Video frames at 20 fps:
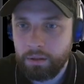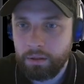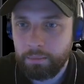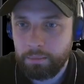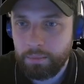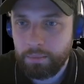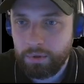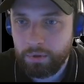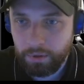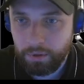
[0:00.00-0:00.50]

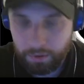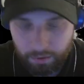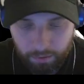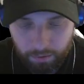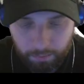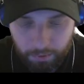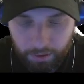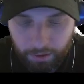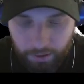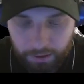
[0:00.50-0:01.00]
sorry, it
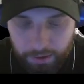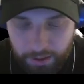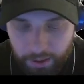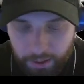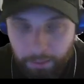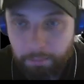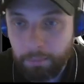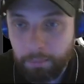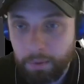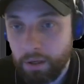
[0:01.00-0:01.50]
should be like
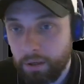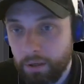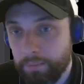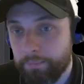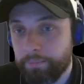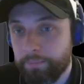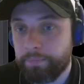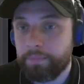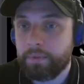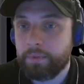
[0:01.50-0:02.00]
tab bar.
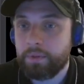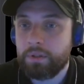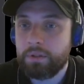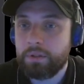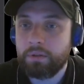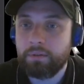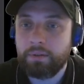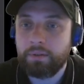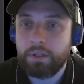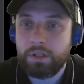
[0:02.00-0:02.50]
So
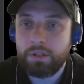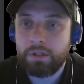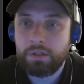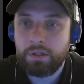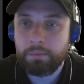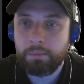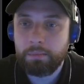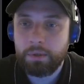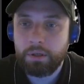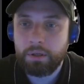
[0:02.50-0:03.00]
navigation
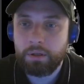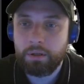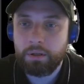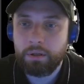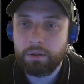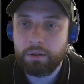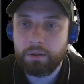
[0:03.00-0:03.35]
tab bar.